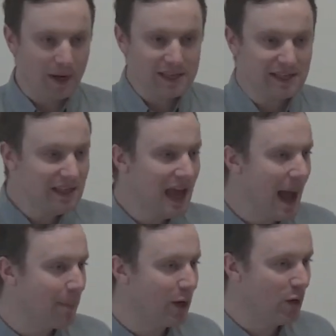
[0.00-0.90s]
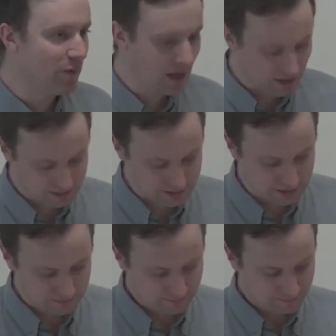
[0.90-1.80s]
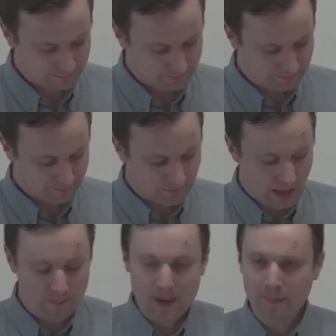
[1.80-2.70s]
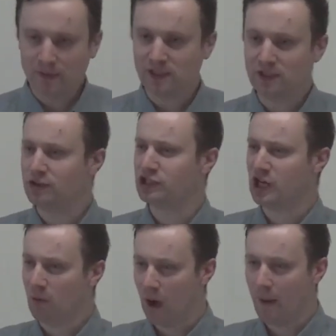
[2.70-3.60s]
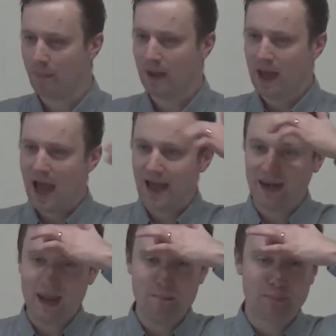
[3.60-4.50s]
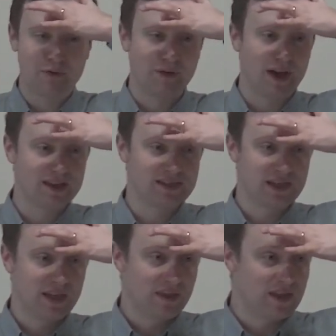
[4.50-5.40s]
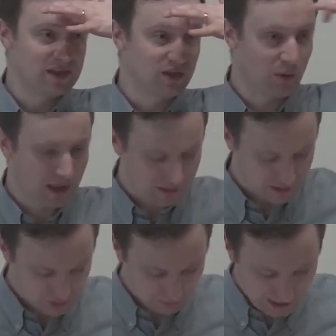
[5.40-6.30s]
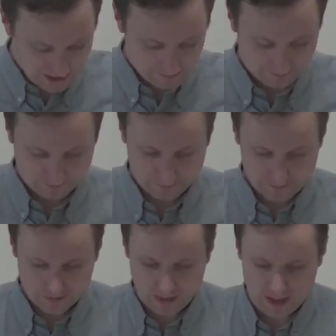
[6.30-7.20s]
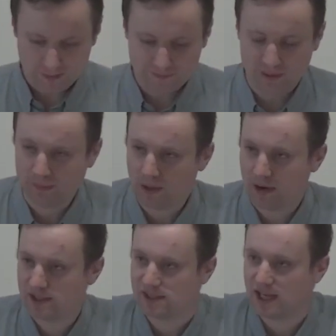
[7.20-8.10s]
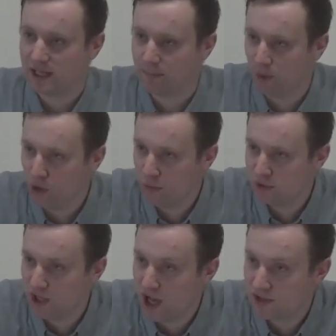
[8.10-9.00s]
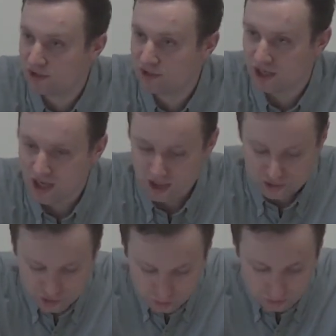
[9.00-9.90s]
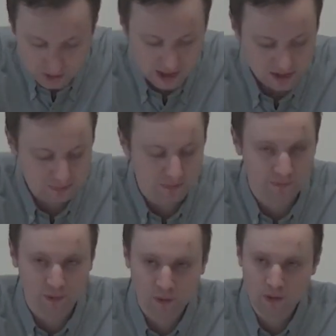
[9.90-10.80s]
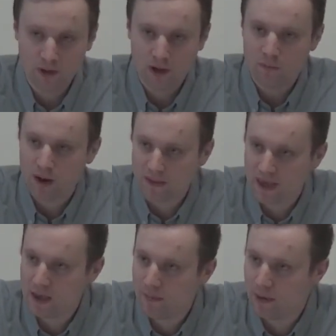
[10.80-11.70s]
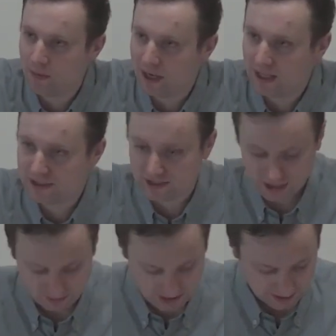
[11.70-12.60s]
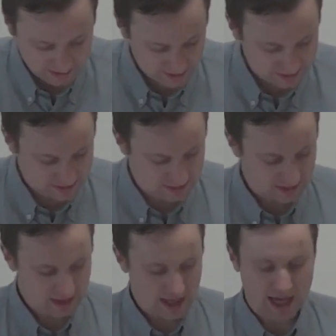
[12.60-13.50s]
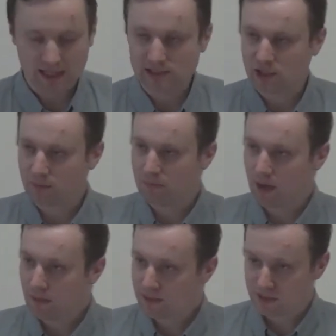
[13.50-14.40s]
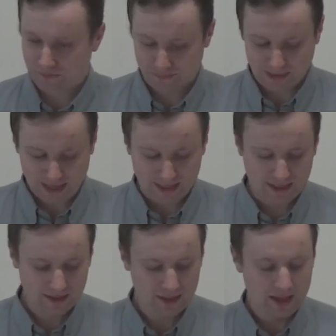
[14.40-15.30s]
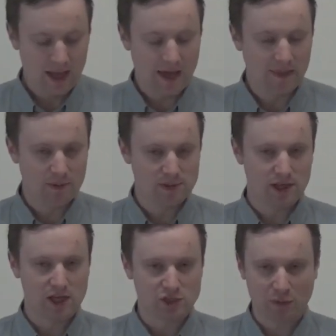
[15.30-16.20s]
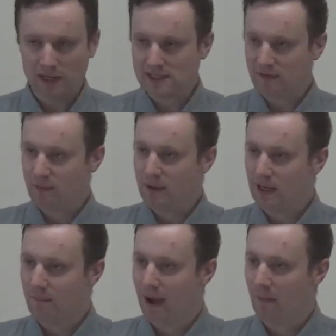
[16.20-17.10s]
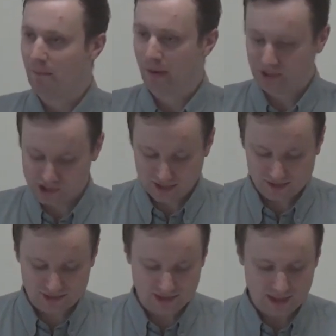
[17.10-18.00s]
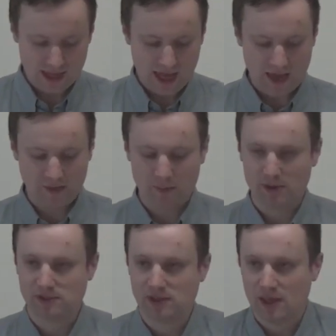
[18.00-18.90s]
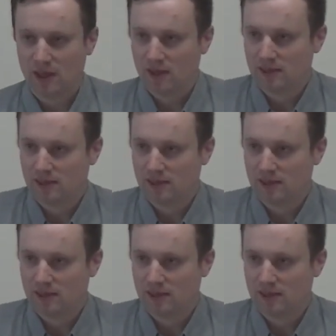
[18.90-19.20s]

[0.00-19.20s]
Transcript: But it didn't happen overnight. Uh, people didn't show up and improvise this great display. Uh, the film director Danny Boyle was asked two years before whether he would be willing to direct it. And it took months of planning, and there was a £27 million budget, and there was